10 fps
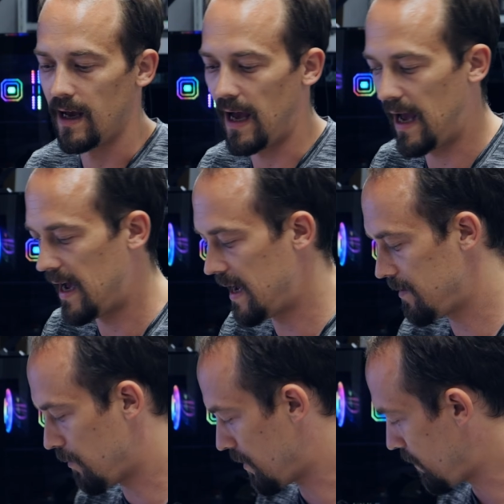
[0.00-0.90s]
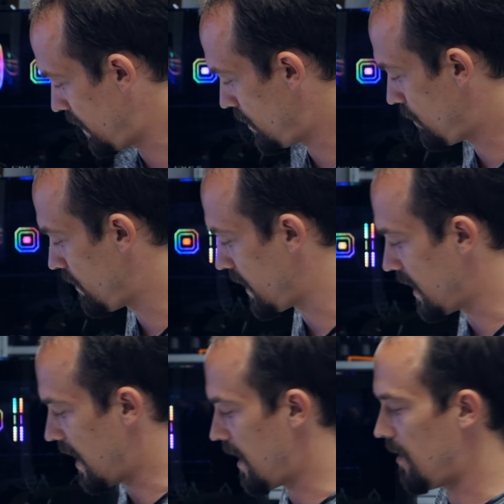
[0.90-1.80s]
And what we're doing
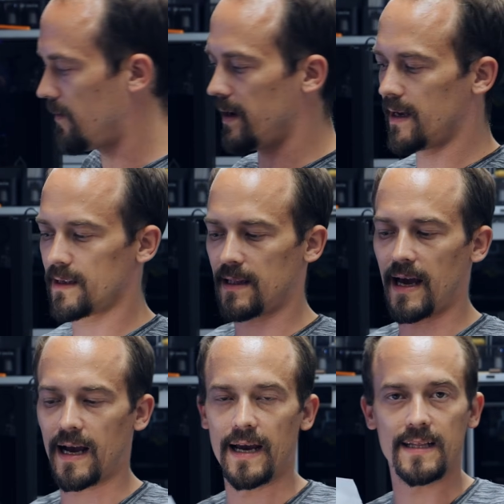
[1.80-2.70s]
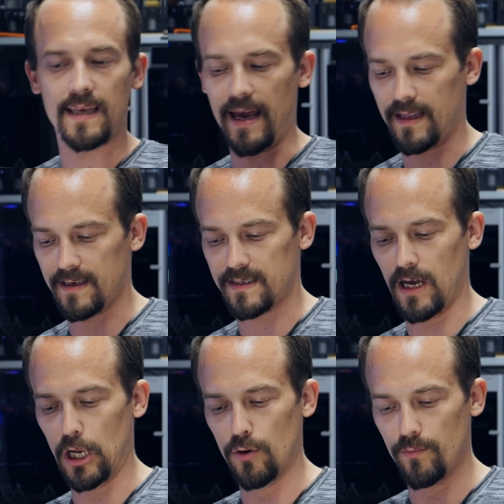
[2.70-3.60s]
now is like I take this
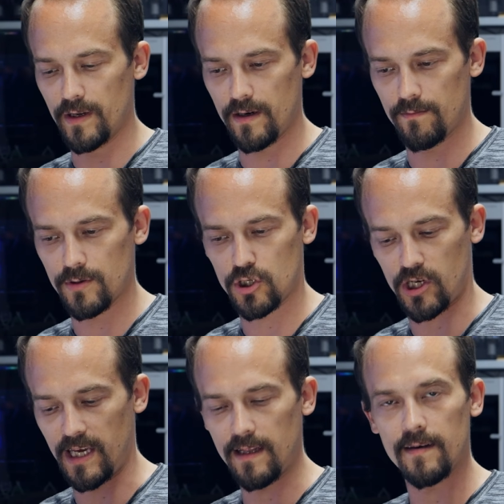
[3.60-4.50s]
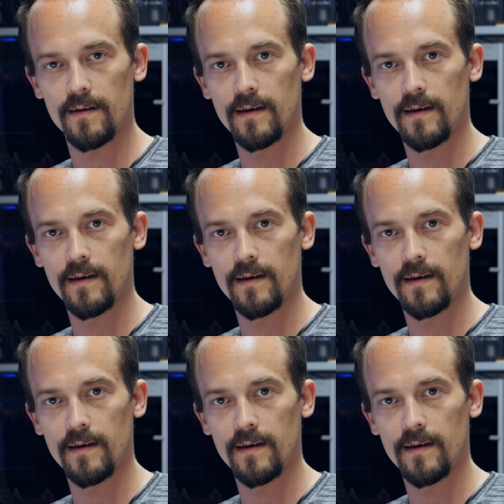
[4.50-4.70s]
aluminum sheet